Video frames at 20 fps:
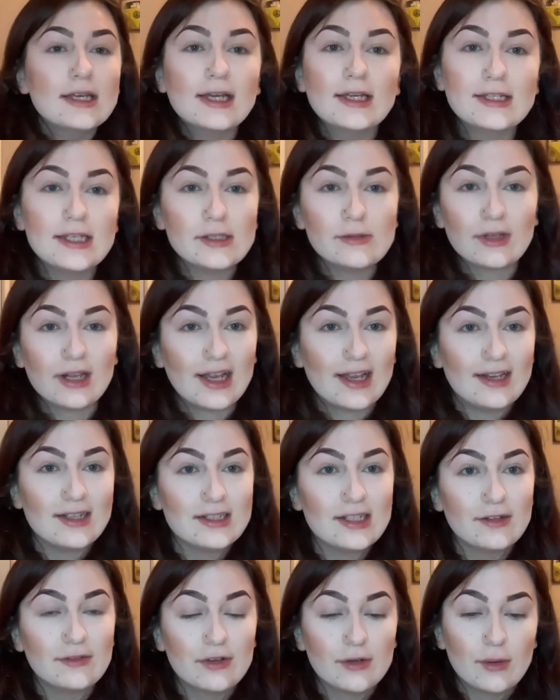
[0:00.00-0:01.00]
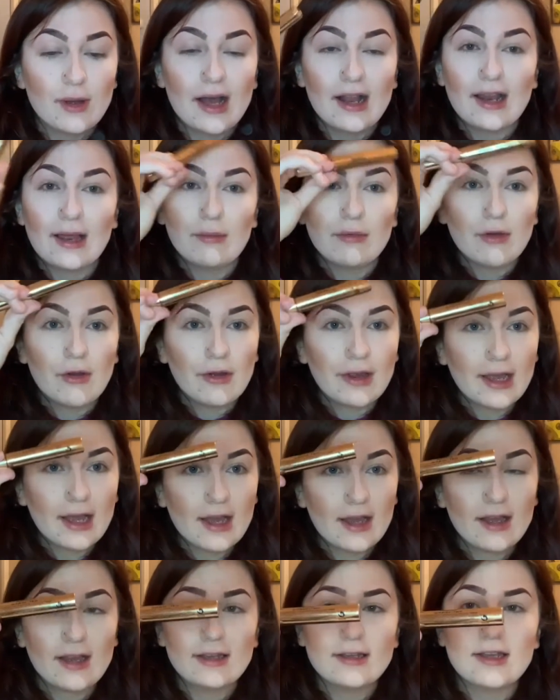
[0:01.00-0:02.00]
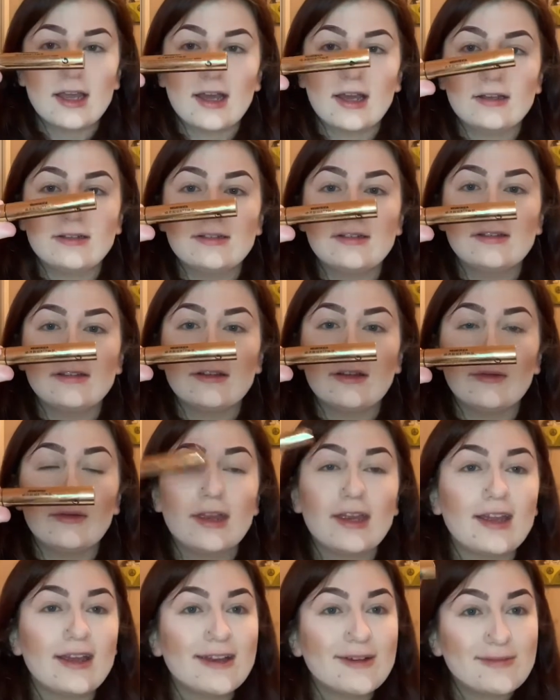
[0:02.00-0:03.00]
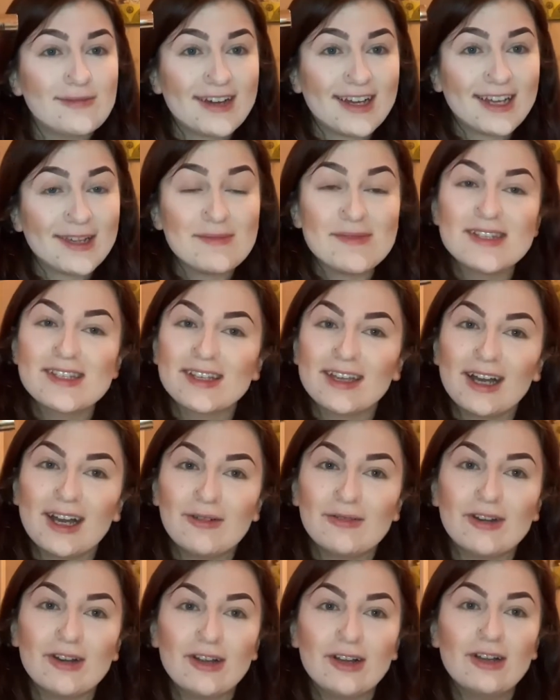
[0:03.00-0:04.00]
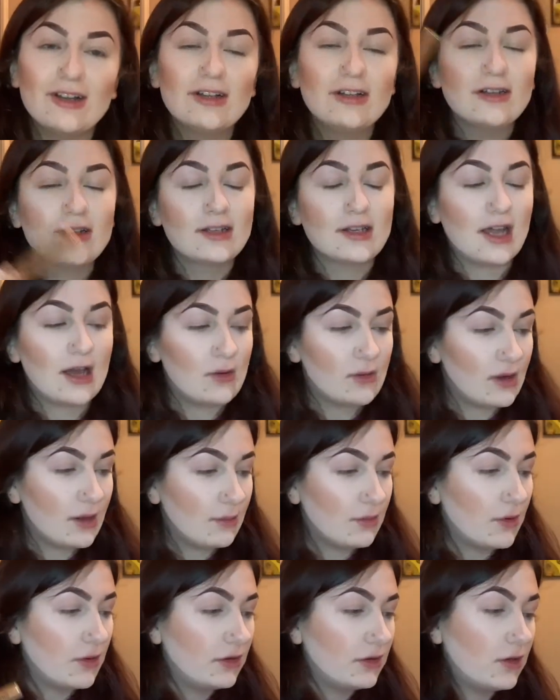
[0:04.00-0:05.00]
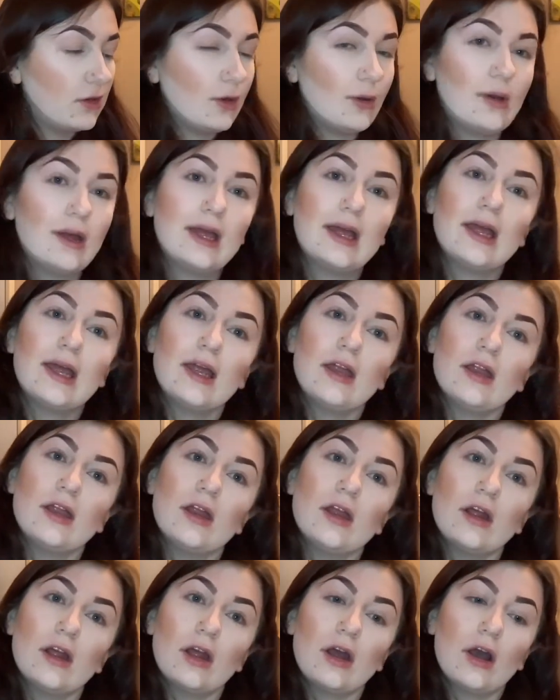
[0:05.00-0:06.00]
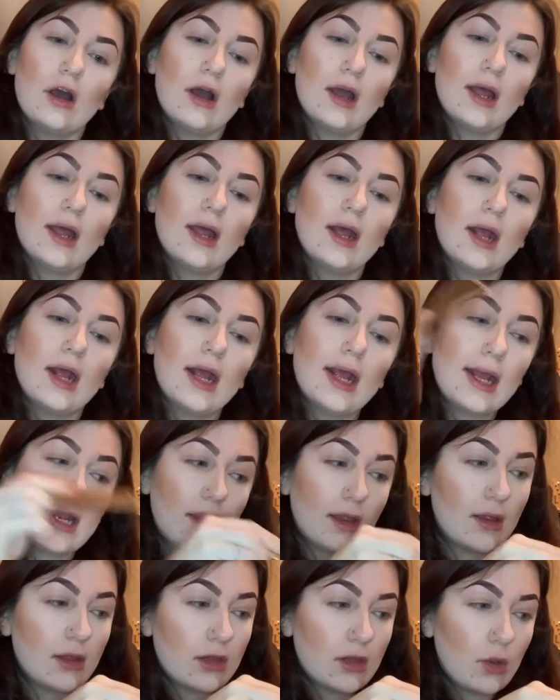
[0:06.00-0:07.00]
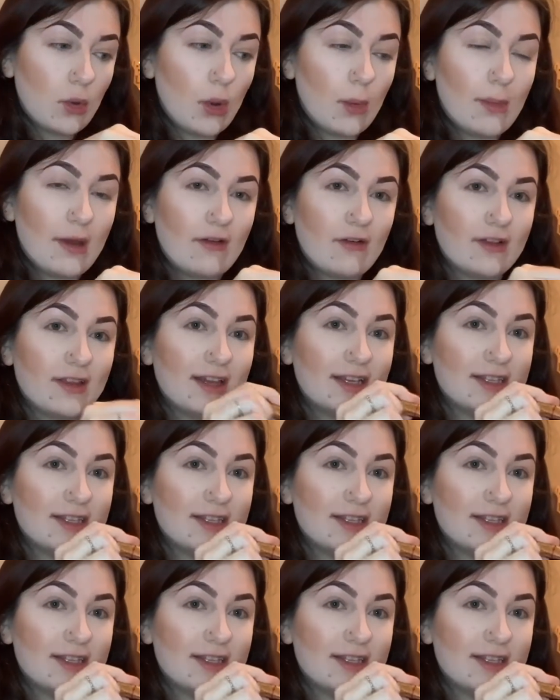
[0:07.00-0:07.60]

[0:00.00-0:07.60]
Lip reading: since we're letting it sit for a while, I'm going ahead and doing my mascara. Now I'm going to do it into a mirror that